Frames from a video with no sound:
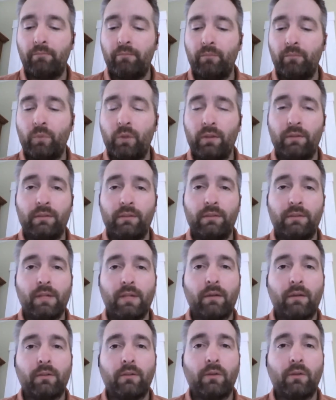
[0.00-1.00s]
with
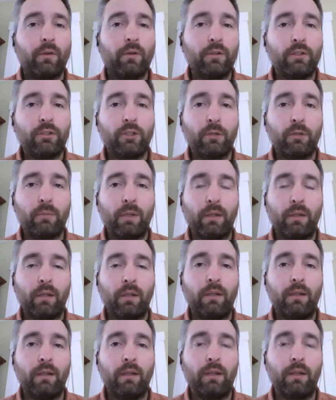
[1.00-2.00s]
Dr. Lawrence Sherman
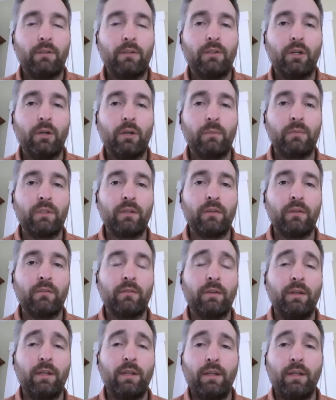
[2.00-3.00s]
in terms of
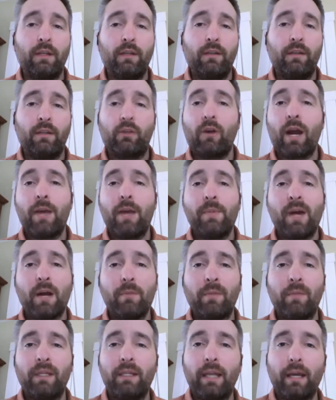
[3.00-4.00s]
the crime
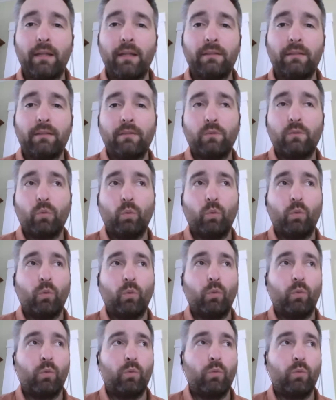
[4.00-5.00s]
harm index.
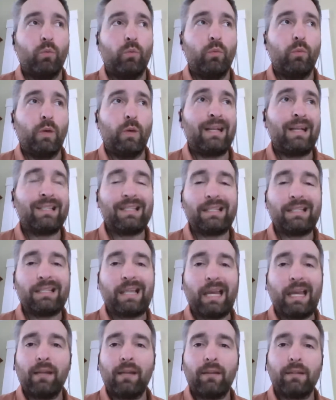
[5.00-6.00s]
Us as
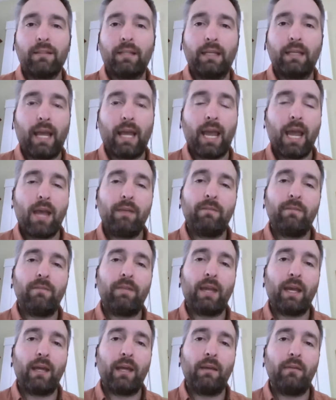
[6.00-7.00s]
analysts can have
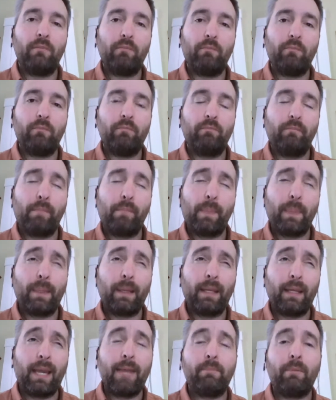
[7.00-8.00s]
that
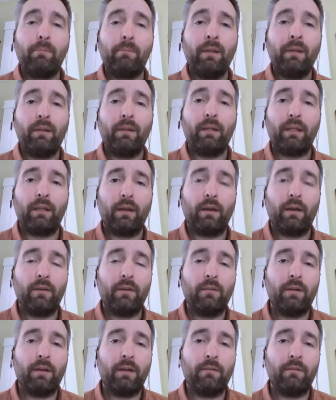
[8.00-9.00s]
capability
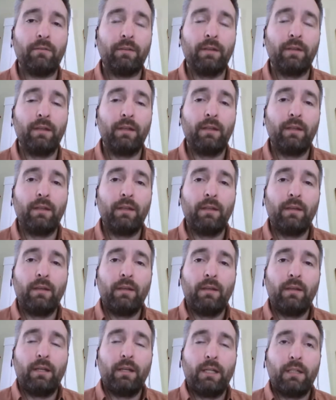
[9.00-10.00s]
of
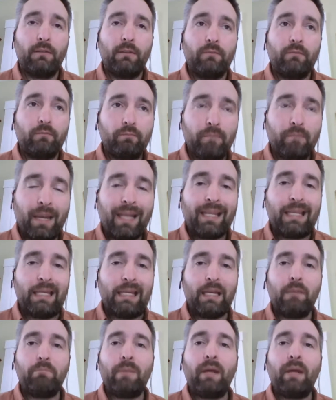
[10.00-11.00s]
making
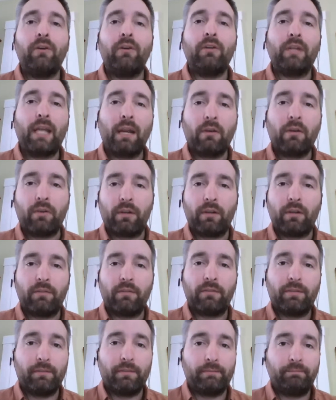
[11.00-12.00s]
a better
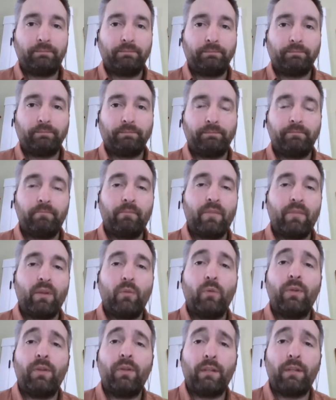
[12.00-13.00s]
narrative
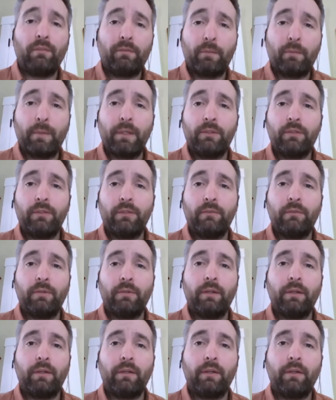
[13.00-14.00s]
with the information